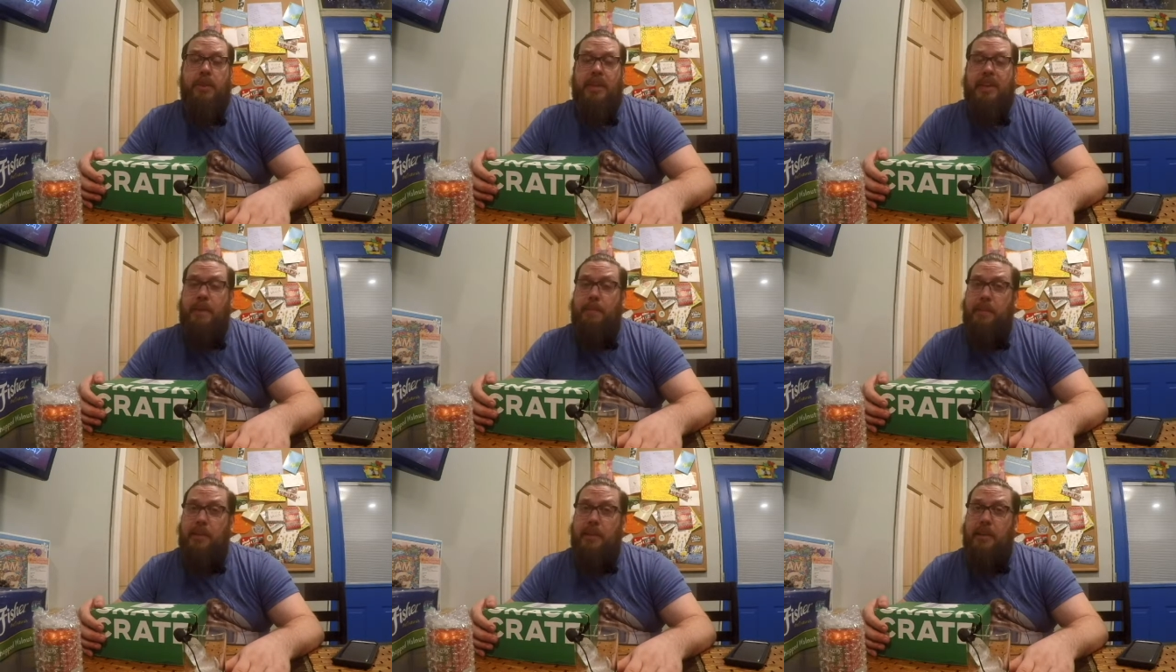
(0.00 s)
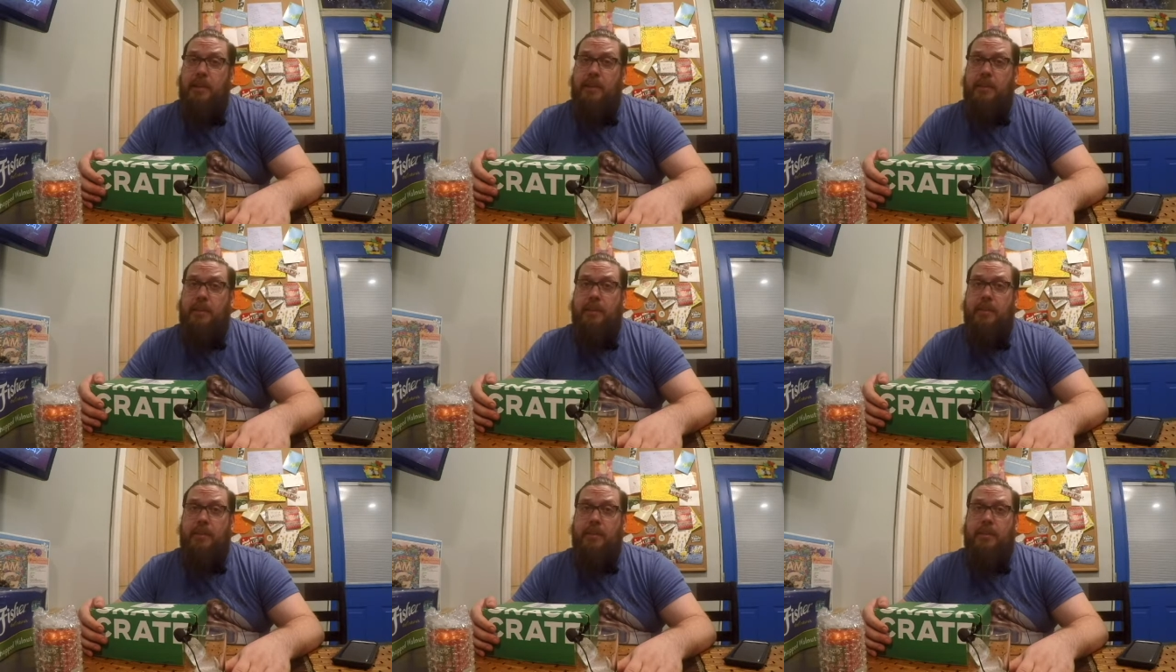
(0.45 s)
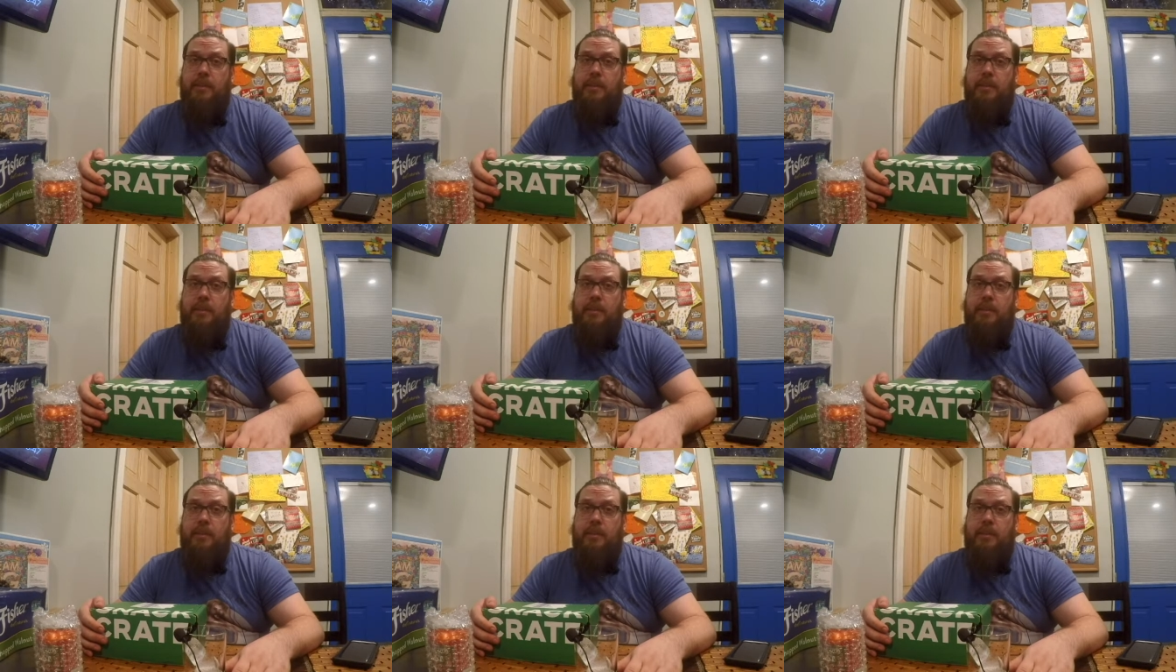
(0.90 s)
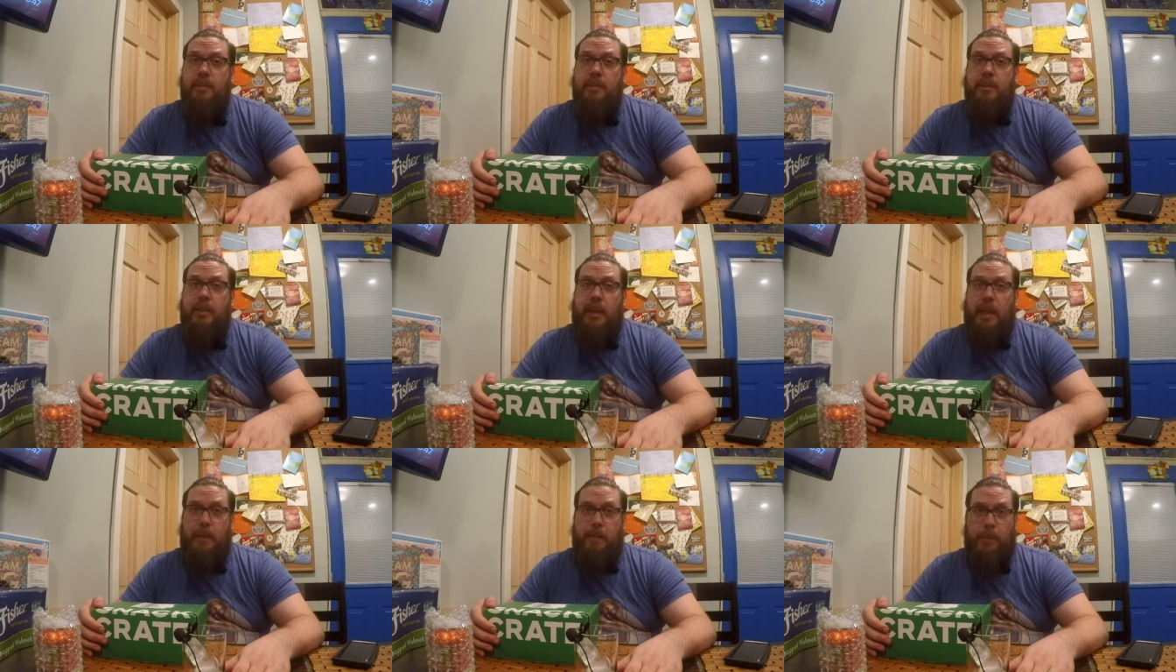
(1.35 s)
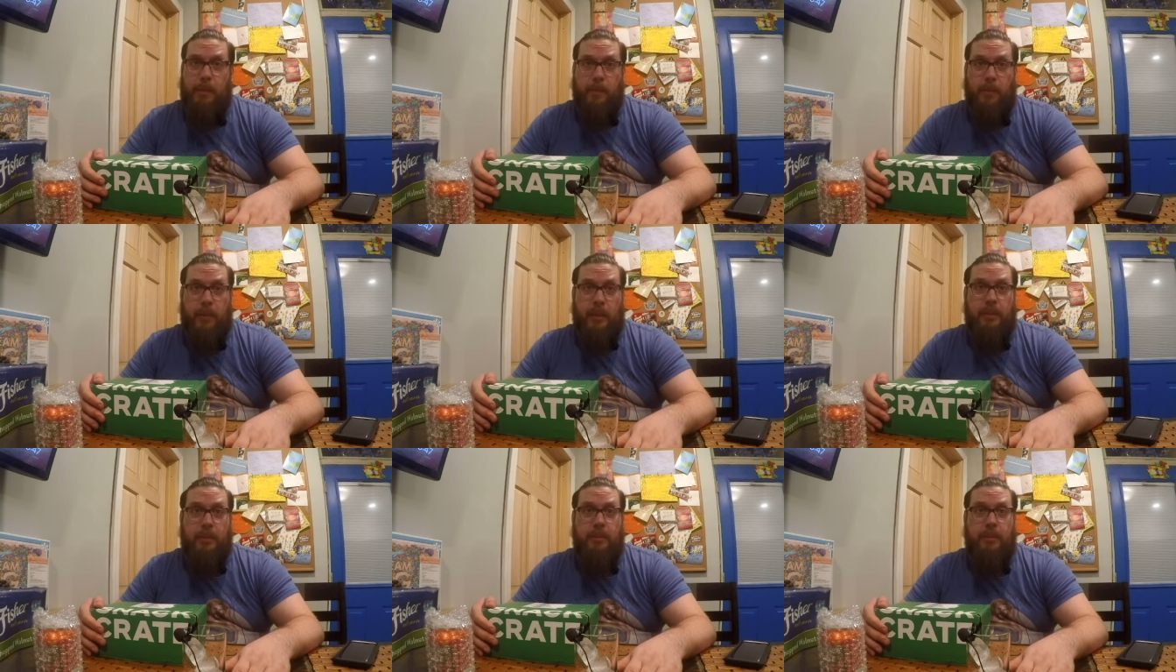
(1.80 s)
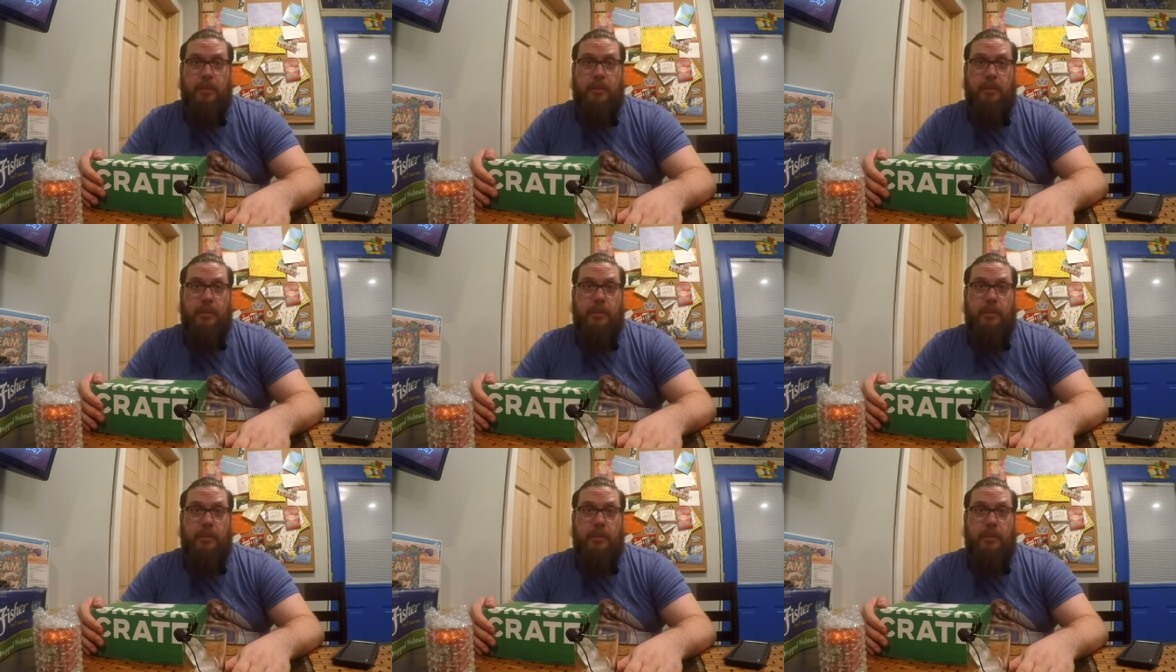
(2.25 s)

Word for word: Happy Hanukkah. Happy Kwanzaa.